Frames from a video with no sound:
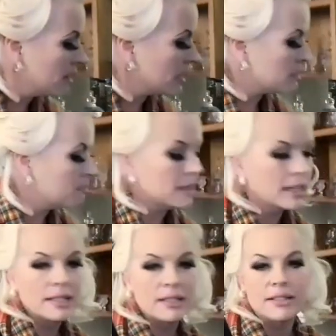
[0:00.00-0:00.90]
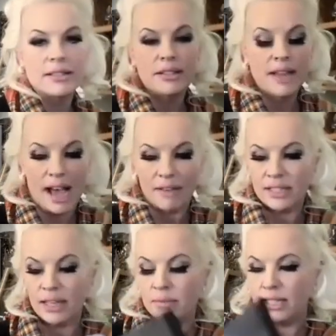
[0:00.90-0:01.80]
of these books have
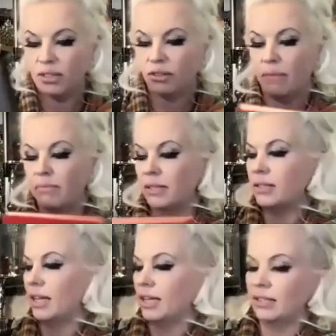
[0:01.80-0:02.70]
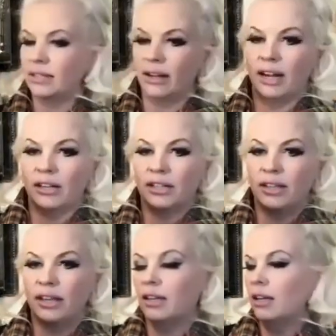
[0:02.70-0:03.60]
some discrepancies. Here's
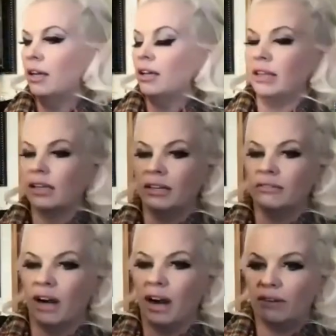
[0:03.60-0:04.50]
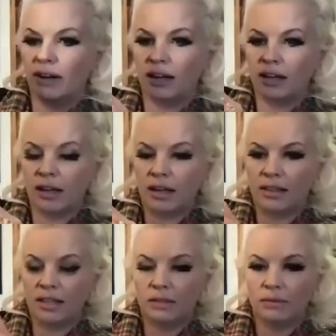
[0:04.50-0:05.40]
the Kinrara.
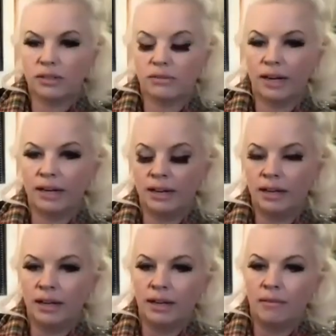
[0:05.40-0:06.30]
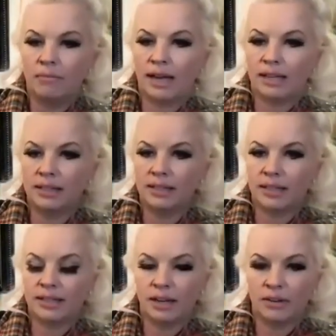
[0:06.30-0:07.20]
This was written back in
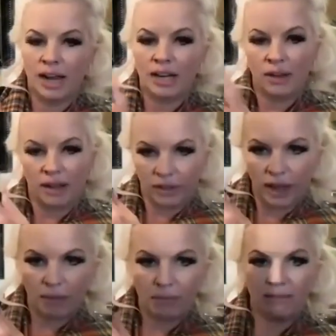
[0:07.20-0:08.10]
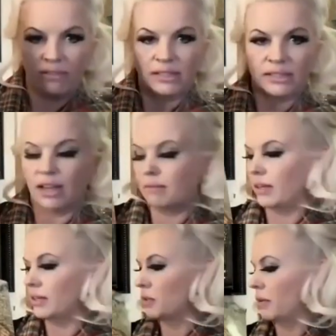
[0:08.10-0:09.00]
1609. You have a copy of this
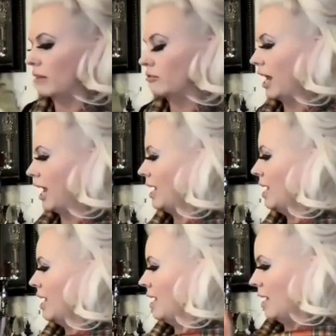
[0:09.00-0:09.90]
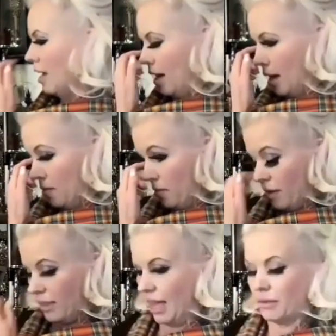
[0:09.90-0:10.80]
coming as well, Ray.
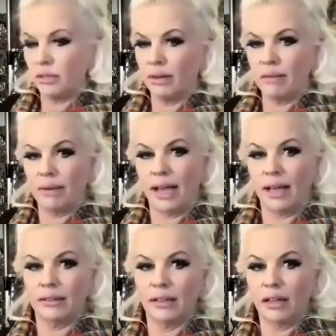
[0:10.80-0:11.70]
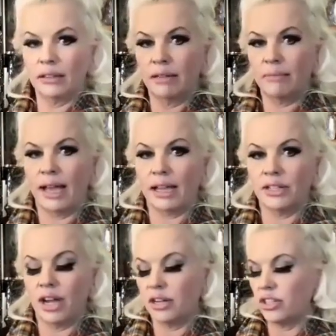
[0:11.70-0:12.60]
That was written by Lachlan
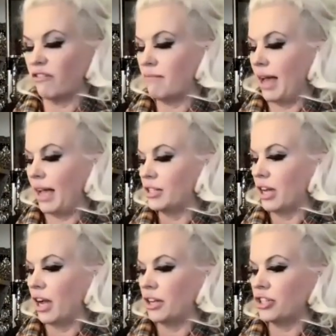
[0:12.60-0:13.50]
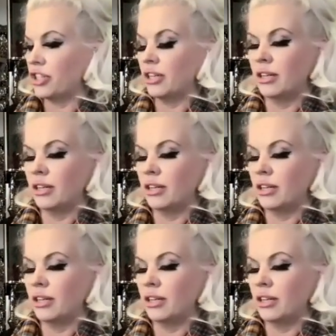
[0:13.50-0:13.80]
Mackintosh of Mackintosh